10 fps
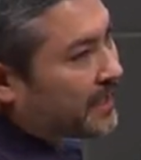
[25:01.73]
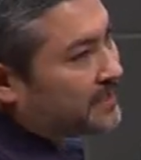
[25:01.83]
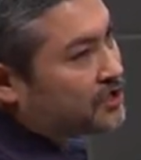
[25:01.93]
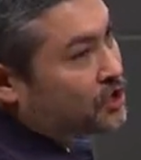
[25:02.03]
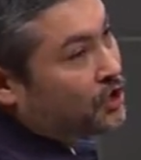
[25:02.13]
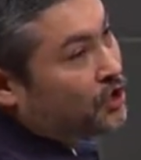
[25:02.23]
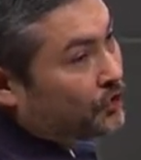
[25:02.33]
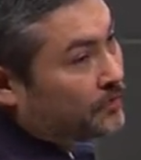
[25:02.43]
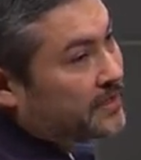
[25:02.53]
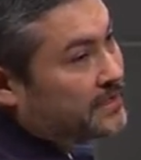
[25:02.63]
in
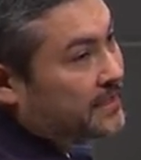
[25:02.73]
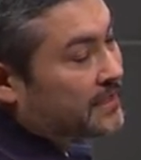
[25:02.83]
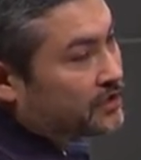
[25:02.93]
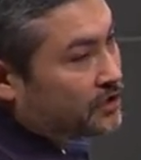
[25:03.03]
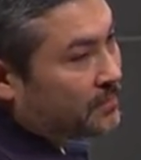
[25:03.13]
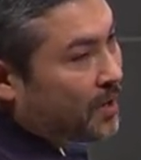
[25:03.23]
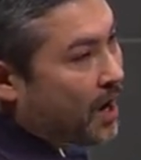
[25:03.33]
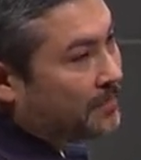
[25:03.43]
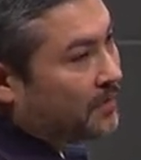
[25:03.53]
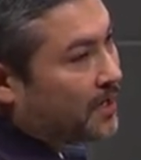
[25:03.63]
security into the
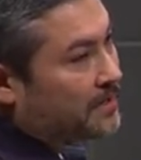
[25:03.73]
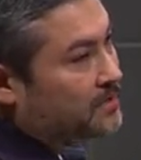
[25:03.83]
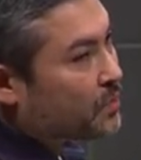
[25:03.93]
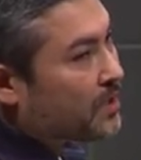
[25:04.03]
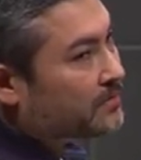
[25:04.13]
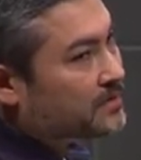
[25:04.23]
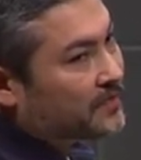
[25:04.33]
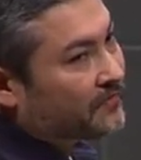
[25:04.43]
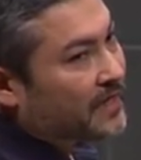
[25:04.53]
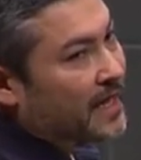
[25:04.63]
pipeline as well. And
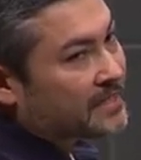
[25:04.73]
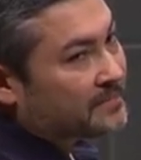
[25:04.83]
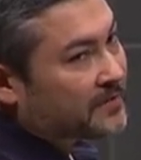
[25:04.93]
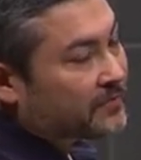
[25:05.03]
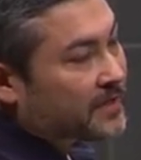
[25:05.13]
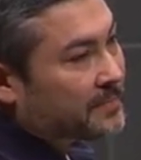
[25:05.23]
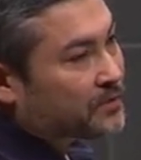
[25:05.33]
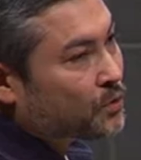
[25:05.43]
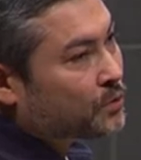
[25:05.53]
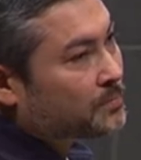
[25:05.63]
something that hasn't really been
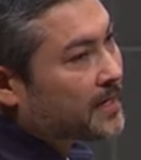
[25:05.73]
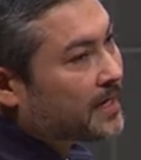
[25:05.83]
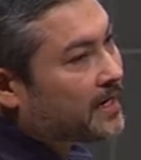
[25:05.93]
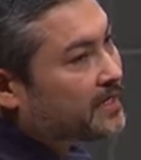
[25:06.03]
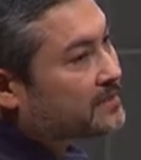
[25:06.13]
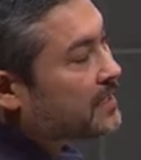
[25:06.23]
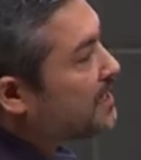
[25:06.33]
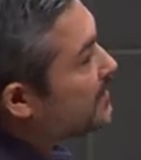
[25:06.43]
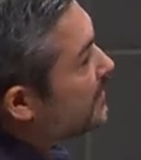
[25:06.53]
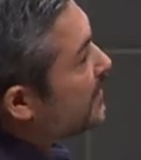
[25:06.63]
talked about here is
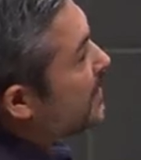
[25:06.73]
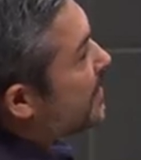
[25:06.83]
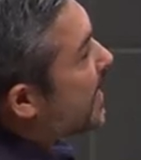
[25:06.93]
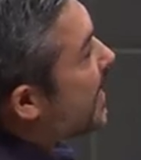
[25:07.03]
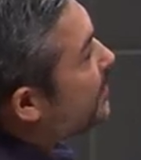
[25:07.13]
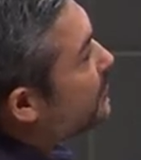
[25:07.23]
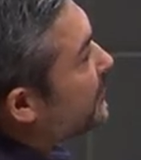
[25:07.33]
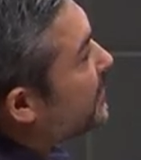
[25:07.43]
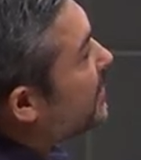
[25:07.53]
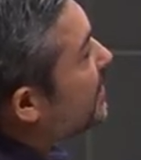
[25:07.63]
that how to
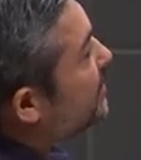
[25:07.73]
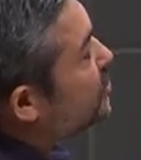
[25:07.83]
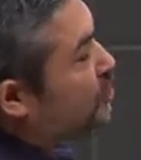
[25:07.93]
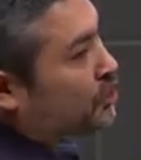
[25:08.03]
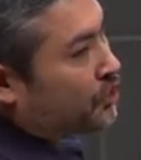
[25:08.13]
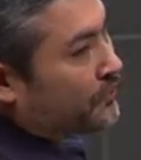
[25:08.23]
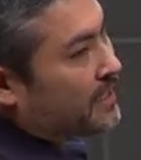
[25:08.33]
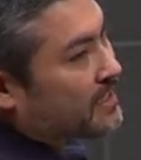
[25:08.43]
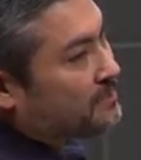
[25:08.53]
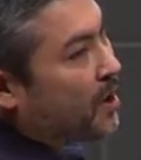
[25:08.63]
bring security
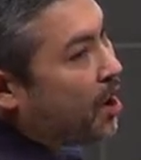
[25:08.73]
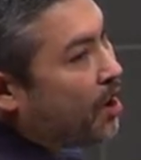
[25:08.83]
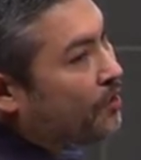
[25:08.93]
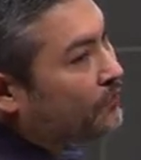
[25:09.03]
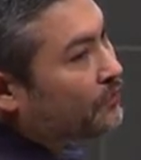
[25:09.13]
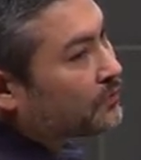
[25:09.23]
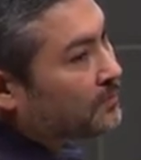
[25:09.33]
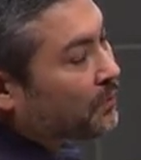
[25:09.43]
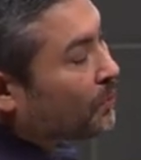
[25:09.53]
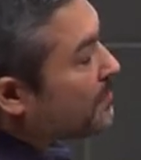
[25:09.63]
as part of your
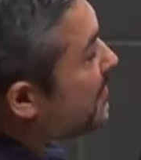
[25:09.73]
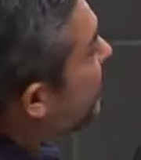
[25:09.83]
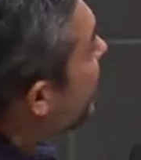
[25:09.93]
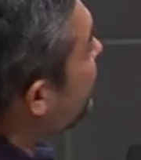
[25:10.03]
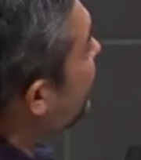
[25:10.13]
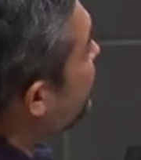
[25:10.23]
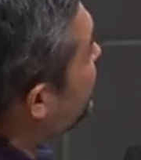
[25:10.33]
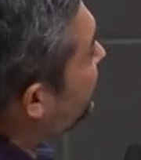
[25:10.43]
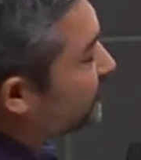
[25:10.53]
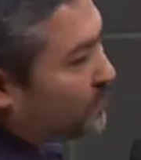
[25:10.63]
deployment pipeline.
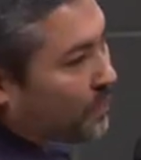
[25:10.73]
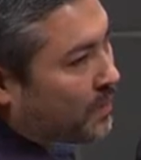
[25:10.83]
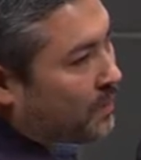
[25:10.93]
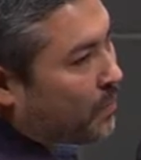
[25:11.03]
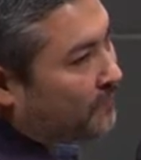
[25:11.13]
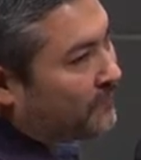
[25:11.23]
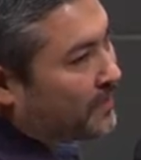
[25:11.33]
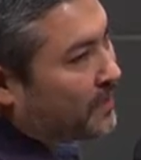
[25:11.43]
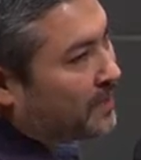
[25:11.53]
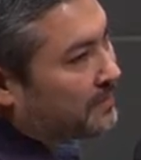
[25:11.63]
So one
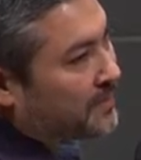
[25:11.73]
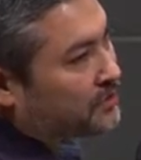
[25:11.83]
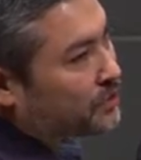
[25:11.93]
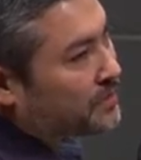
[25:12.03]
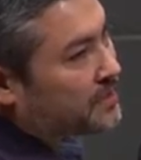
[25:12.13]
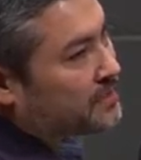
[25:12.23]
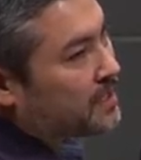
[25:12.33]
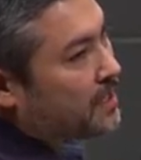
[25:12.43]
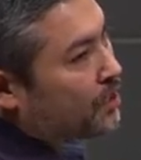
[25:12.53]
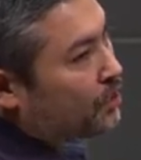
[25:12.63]
thing we're going to be doing
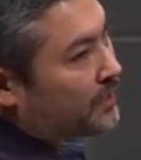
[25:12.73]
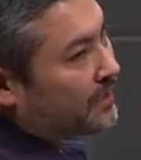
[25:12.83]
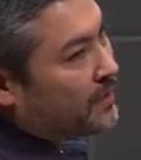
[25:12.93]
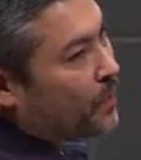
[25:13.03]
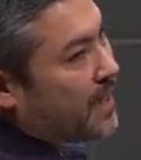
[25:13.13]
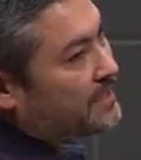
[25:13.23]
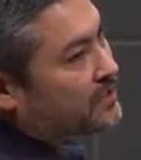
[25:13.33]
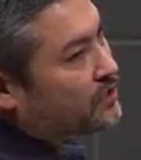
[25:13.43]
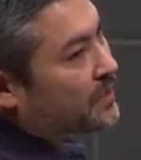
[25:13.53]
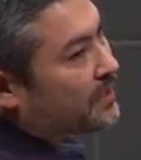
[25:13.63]
is looking at ways
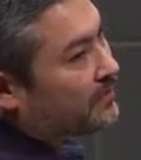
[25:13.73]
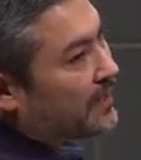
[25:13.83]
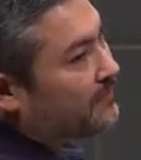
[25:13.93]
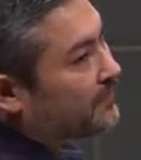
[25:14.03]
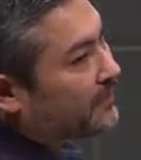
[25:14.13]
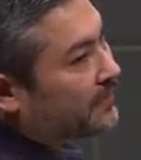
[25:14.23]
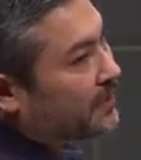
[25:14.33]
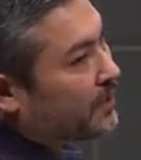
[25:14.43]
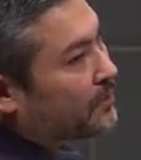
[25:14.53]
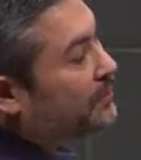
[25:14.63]
to integrate
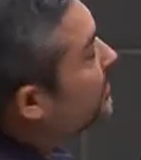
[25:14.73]
Veracode